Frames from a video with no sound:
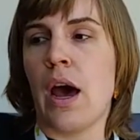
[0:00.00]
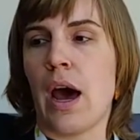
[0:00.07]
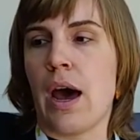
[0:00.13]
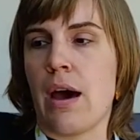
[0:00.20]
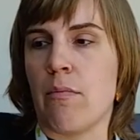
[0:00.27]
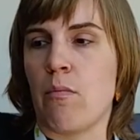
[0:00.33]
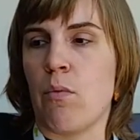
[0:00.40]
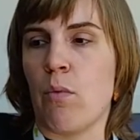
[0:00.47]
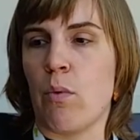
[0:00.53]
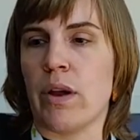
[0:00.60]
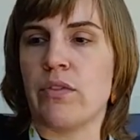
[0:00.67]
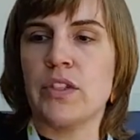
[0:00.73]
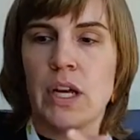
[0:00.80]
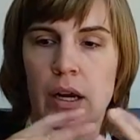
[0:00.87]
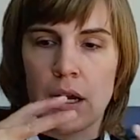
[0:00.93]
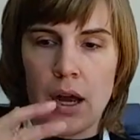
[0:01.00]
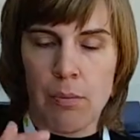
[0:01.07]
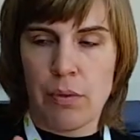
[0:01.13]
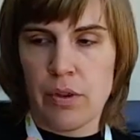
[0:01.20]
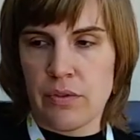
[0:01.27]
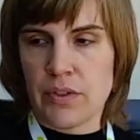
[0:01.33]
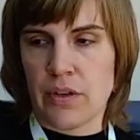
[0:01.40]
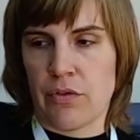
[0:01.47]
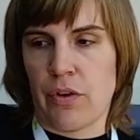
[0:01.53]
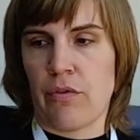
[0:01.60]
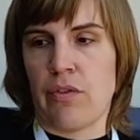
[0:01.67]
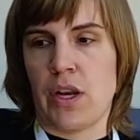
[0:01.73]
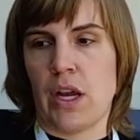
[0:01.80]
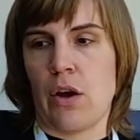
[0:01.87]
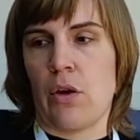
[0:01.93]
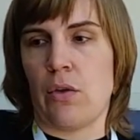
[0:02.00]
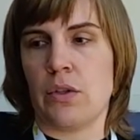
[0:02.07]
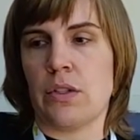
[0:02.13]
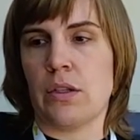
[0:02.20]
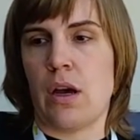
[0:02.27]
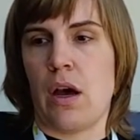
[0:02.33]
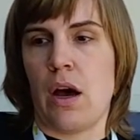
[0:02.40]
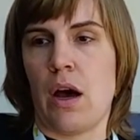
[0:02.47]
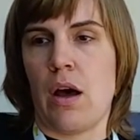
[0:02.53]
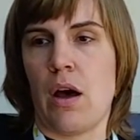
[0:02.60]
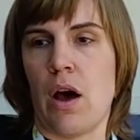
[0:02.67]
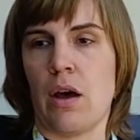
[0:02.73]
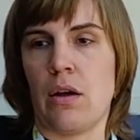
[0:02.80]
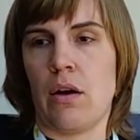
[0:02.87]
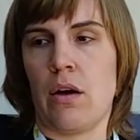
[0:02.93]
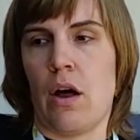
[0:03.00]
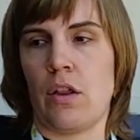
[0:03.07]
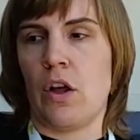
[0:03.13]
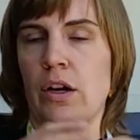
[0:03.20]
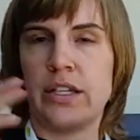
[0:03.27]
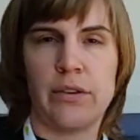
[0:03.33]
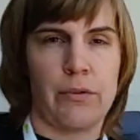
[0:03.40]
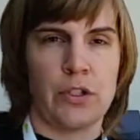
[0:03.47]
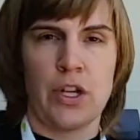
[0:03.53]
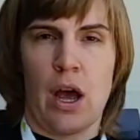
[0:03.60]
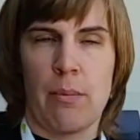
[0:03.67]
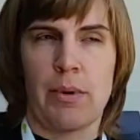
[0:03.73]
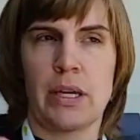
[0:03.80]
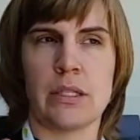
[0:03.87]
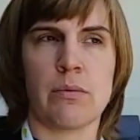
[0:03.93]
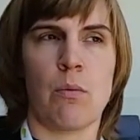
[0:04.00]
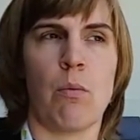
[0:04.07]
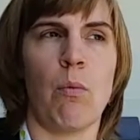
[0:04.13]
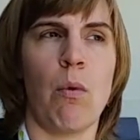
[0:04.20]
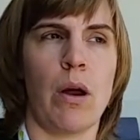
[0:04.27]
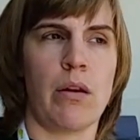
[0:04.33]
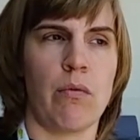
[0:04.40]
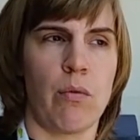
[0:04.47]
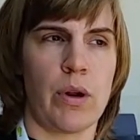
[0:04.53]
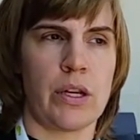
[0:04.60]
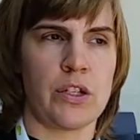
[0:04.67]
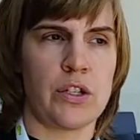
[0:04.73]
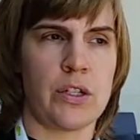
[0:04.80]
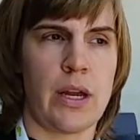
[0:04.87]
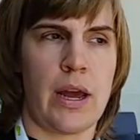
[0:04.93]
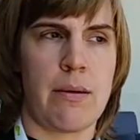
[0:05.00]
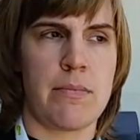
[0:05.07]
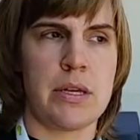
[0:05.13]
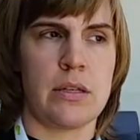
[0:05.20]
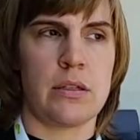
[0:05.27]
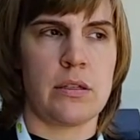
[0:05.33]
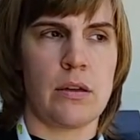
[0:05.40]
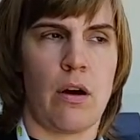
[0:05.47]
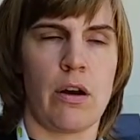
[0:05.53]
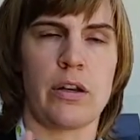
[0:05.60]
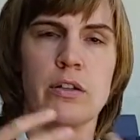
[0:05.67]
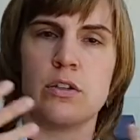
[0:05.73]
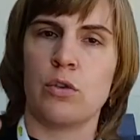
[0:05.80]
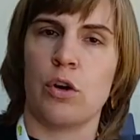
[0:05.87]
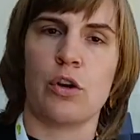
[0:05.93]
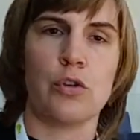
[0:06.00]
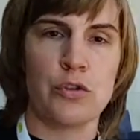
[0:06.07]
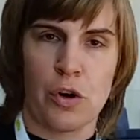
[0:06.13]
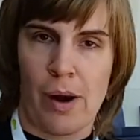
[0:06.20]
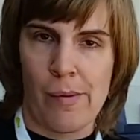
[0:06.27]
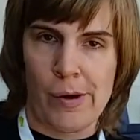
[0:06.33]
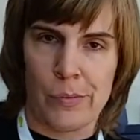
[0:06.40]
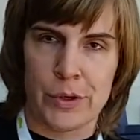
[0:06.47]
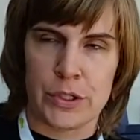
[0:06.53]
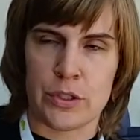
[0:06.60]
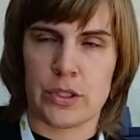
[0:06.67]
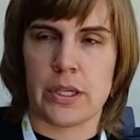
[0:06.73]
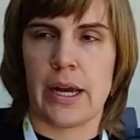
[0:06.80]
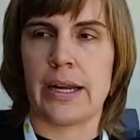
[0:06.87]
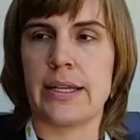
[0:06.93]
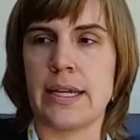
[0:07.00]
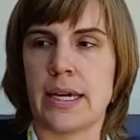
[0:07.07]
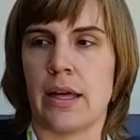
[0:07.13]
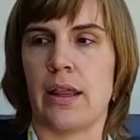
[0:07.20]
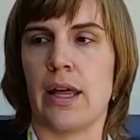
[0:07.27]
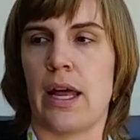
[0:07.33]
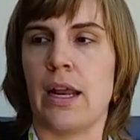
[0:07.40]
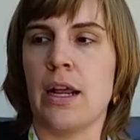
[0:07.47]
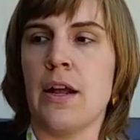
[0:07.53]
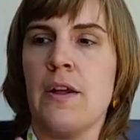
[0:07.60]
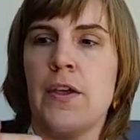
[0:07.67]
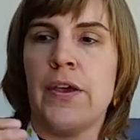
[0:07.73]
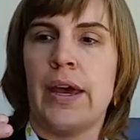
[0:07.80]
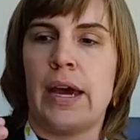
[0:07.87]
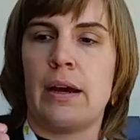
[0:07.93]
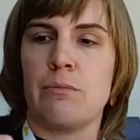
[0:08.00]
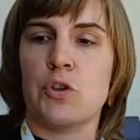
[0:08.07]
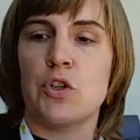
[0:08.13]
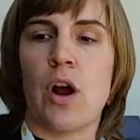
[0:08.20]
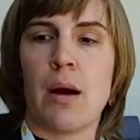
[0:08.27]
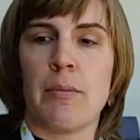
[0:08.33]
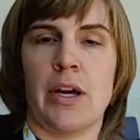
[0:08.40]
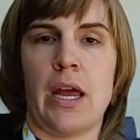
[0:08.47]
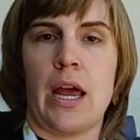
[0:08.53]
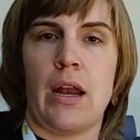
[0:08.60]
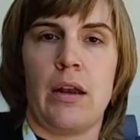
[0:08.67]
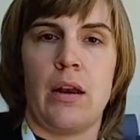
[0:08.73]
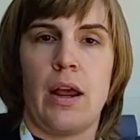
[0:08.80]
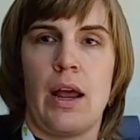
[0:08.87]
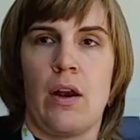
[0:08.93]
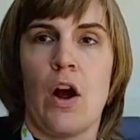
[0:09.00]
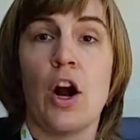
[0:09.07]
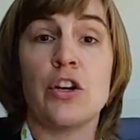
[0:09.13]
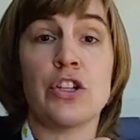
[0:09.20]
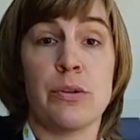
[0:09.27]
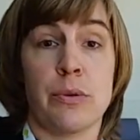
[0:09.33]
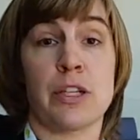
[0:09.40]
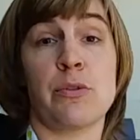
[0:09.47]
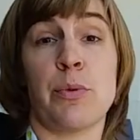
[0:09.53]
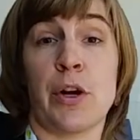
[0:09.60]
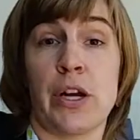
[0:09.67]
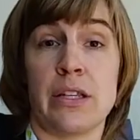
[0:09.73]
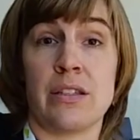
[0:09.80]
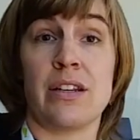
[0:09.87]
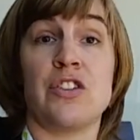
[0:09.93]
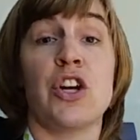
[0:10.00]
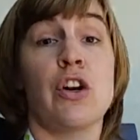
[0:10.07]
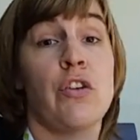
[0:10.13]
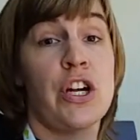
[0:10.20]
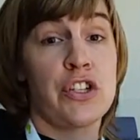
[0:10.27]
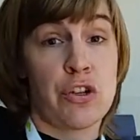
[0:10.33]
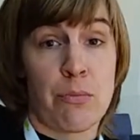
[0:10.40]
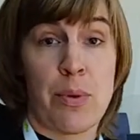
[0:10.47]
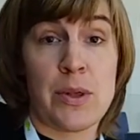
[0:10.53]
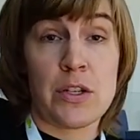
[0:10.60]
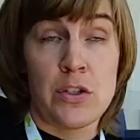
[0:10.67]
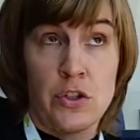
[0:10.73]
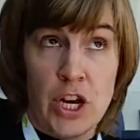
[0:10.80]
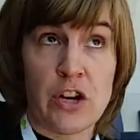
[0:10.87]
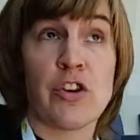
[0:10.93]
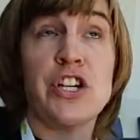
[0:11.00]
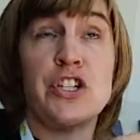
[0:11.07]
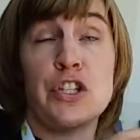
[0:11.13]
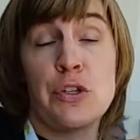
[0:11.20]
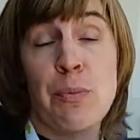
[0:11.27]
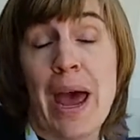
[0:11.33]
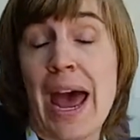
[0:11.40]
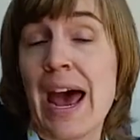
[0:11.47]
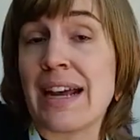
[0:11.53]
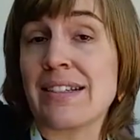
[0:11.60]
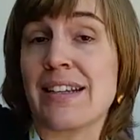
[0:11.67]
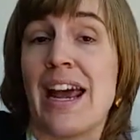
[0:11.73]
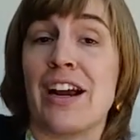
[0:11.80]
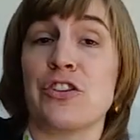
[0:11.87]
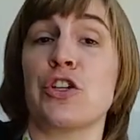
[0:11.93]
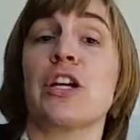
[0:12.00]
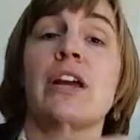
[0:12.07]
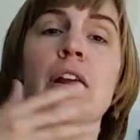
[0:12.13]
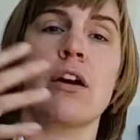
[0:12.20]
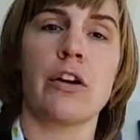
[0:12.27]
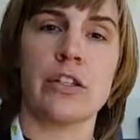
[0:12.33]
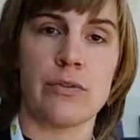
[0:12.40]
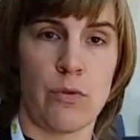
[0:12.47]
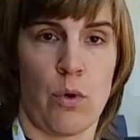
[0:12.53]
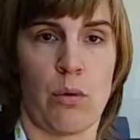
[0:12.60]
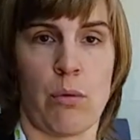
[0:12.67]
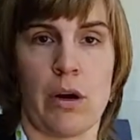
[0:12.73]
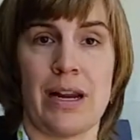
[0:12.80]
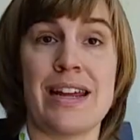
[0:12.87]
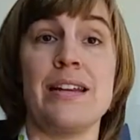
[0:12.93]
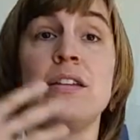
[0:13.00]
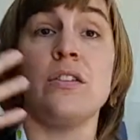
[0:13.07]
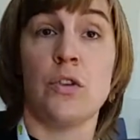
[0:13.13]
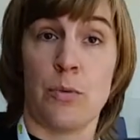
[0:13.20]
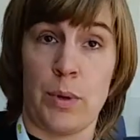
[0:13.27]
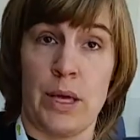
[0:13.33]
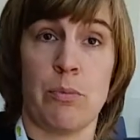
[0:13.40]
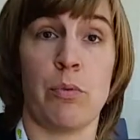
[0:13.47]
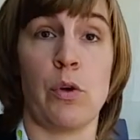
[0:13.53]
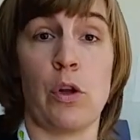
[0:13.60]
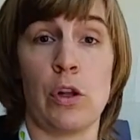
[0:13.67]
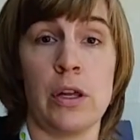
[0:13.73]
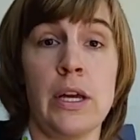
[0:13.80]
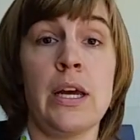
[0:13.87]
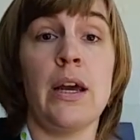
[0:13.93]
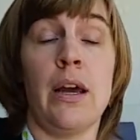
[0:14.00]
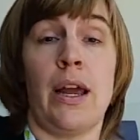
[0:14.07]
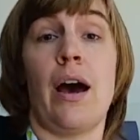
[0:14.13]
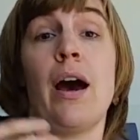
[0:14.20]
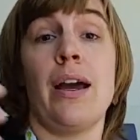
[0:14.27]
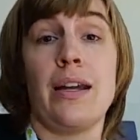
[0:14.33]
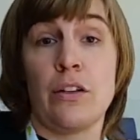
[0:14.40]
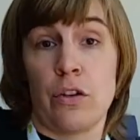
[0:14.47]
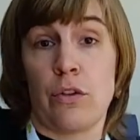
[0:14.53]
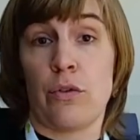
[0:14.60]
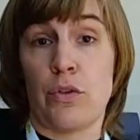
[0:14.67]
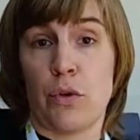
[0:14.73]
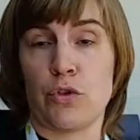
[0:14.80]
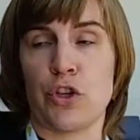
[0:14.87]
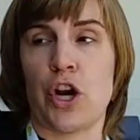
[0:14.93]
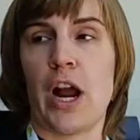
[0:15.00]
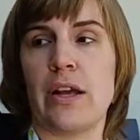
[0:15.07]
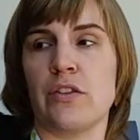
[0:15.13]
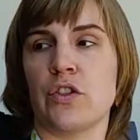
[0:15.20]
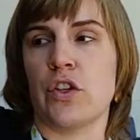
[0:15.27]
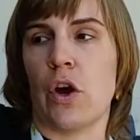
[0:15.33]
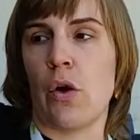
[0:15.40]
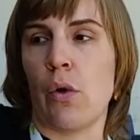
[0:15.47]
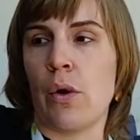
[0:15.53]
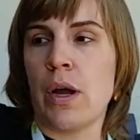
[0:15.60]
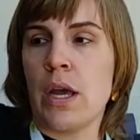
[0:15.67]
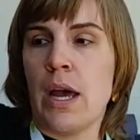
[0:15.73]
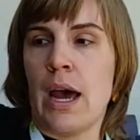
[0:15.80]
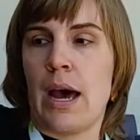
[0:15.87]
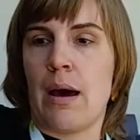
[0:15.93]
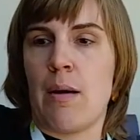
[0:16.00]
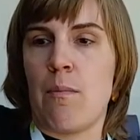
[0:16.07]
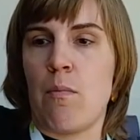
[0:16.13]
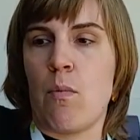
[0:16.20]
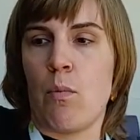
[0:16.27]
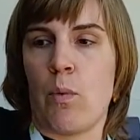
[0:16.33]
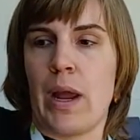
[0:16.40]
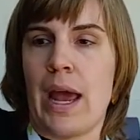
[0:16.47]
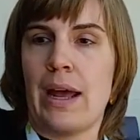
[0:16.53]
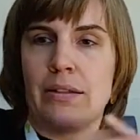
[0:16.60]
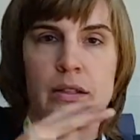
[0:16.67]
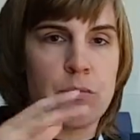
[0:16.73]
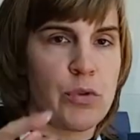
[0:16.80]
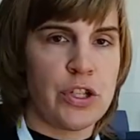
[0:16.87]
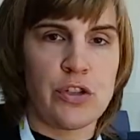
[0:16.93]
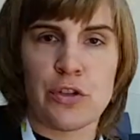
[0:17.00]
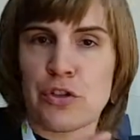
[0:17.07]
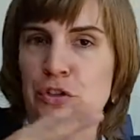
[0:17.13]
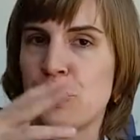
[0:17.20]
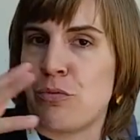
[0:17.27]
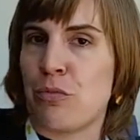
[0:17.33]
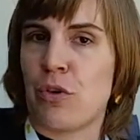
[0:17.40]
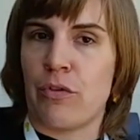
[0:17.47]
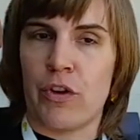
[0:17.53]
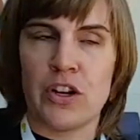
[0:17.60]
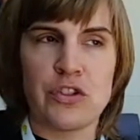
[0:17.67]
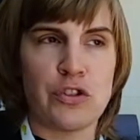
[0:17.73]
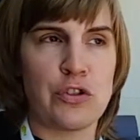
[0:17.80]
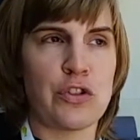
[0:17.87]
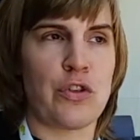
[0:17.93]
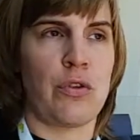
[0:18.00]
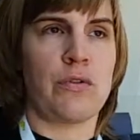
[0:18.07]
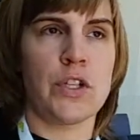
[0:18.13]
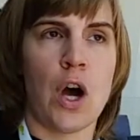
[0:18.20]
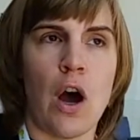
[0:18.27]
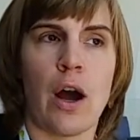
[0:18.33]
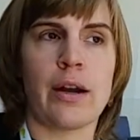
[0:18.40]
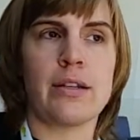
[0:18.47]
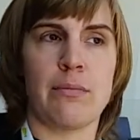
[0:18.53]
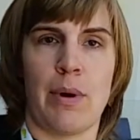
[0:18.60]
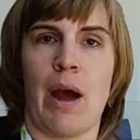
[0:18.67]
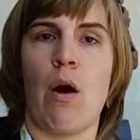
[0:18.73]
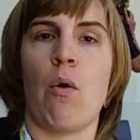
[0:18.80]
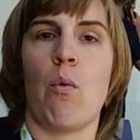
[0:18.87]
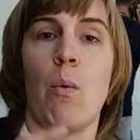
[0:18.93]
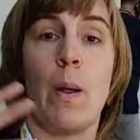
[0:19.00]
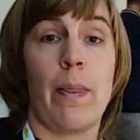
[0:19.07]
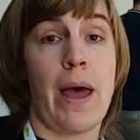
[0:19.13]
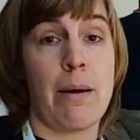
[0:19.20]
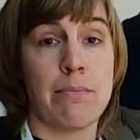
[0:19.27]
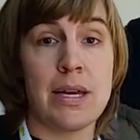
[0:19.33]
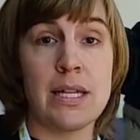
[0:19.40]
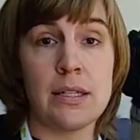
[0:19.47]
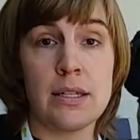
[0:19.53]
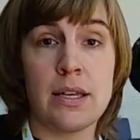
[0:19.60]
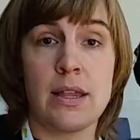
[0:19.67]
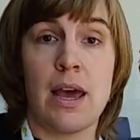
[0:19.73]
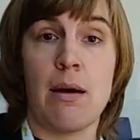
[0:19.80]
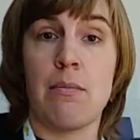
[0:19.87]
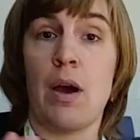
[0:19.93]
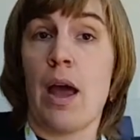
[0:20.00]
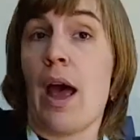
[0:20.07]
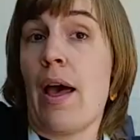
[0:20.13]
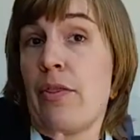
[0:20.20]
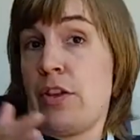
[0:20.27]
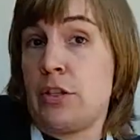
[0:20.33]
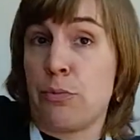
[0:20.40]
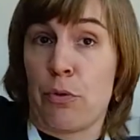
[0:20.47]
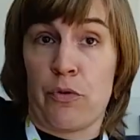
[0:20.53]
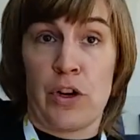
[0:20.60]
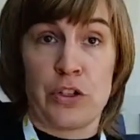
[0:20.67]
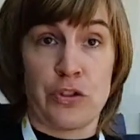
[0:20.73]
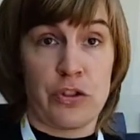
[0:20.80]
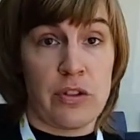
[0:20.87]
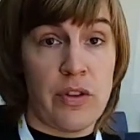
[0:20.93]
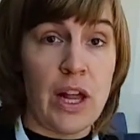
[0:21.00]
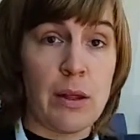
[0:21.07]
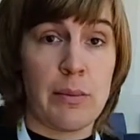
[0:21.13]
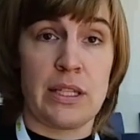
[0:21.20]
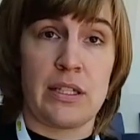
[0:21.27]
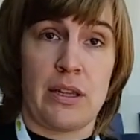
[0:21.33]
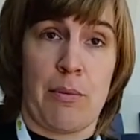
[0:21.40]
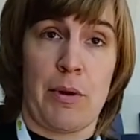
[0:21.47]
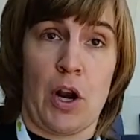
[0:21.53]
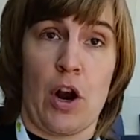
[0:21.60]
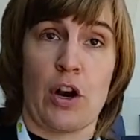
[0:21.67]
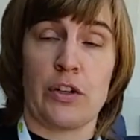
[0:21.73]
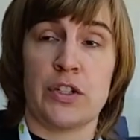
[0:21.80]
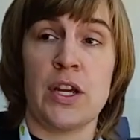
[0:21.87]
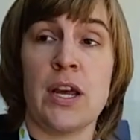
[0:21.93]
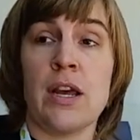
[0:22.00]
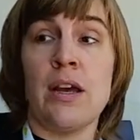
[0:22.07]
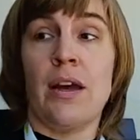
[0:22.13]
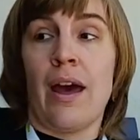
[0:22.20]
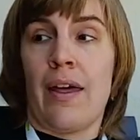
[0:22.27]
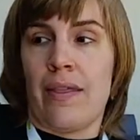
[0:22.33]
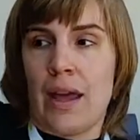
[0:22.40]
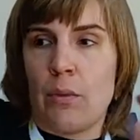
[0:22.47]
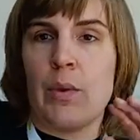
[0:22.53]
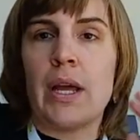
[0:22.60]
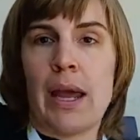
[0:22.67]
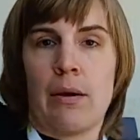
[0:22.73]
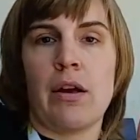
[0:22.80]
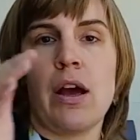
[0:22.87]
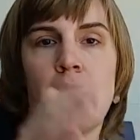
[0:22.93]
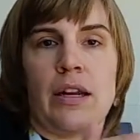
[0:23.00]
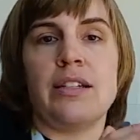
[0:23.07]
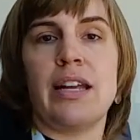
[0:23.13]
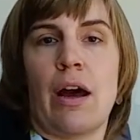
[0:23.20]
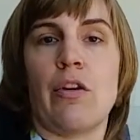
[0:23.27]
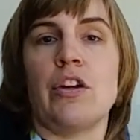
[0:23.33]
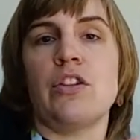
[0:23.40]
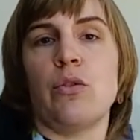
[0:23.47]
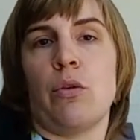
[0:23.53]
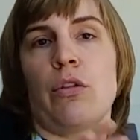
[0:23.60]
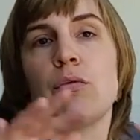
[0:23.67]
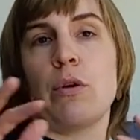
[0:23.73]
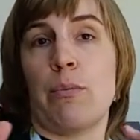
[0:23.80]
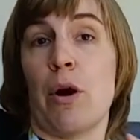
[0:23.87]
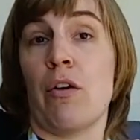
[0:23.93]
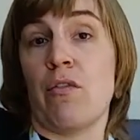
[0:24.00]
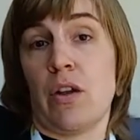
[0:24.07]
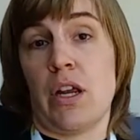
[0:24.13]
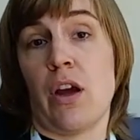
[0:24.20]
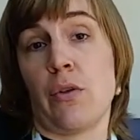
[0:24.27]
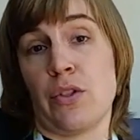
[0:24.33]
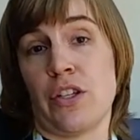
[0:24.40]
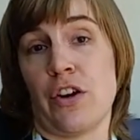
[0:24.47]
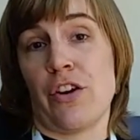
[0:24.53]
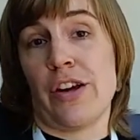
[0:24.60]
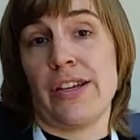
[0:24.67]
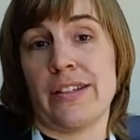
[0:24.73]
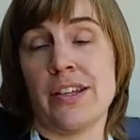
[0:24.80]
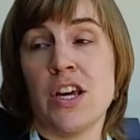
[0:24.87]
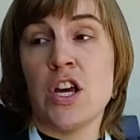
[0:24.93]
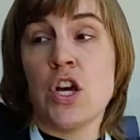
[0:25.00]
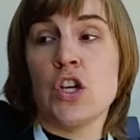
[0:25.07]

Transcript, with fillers: um, we've done a couple of different videos uh, along different topics, one of which um, is on historical trauma, which is the idea that um, trauma and, and hardship experienced in generation generations past actually carries forward into people uh, into the future. And so um, we had some researchers and professionals who talked about what that means to them at these professional development seminars, and then we cut it down into a three-part video series.